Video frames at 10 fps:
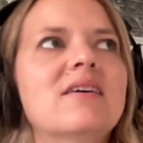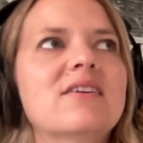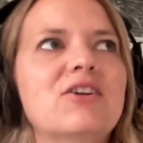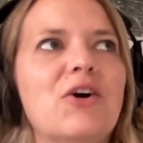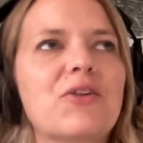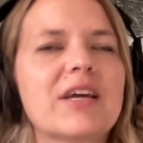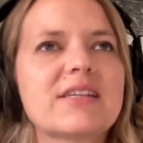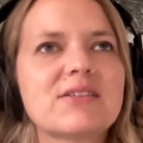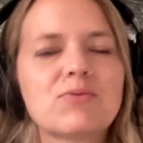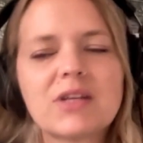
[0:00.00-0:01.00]
You know, like,
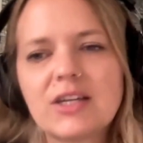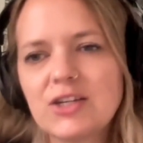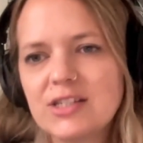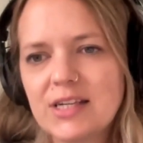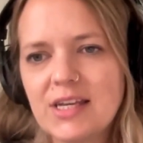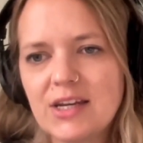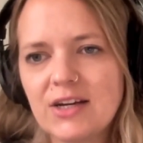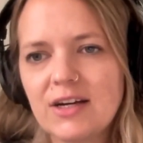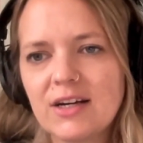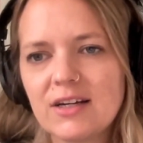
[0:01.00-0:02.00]
it's really good to
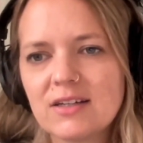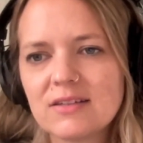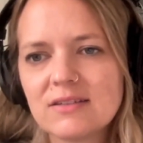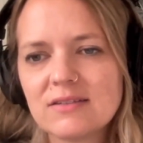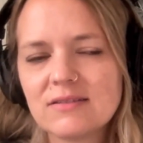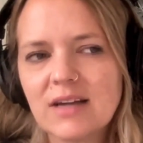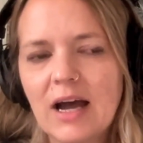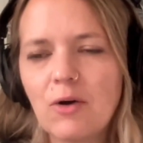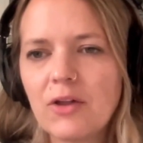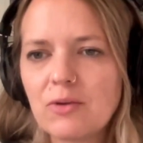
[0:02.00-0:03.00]
hear
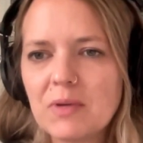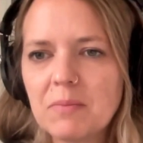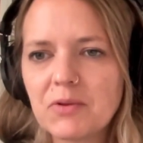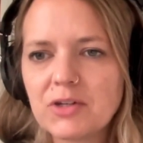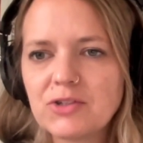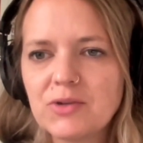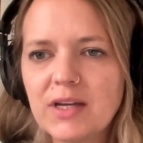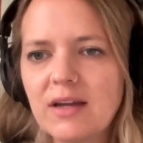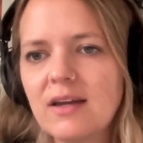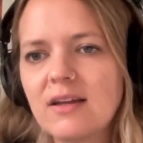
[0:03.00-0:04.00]
how other people are doing
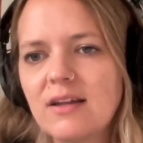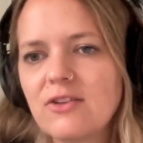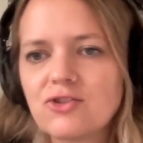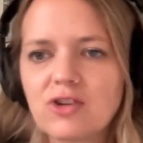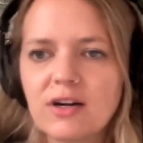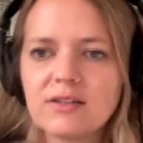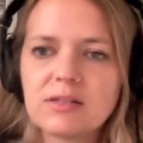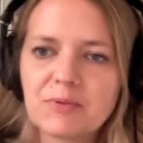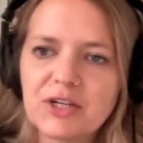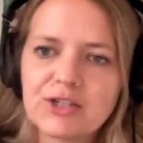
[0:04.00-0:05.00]
it and either draw
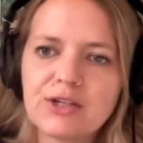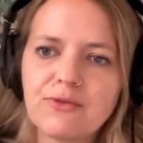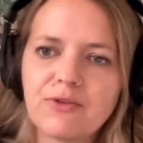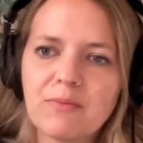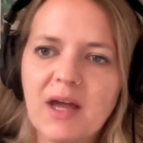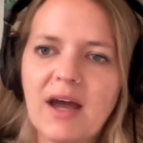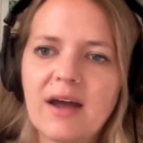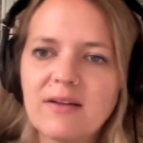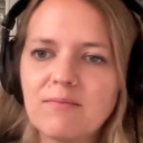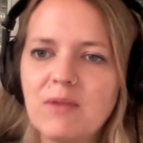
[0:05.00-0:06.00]
inspiration from
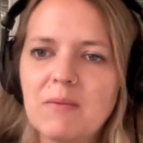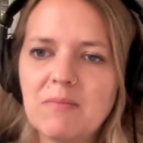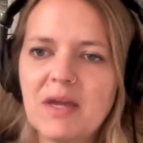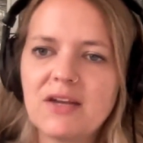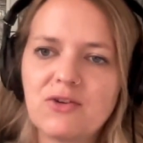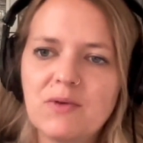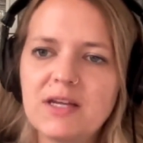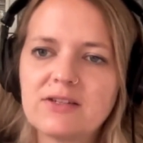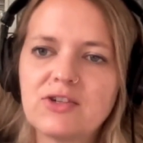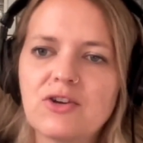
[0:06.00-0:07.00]
that, maybe make
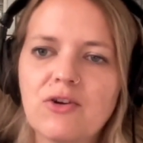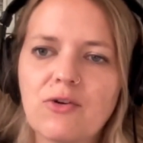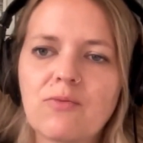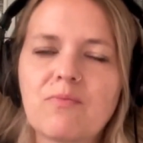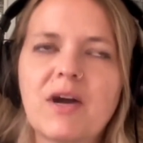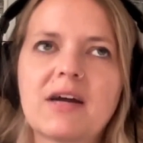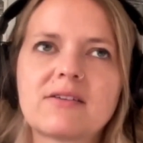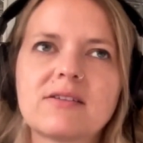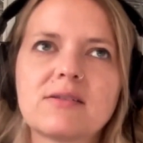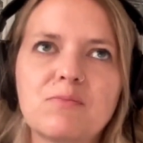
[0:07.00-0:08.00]
tweaks to your own
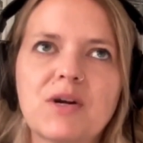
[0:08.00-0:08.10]
practice and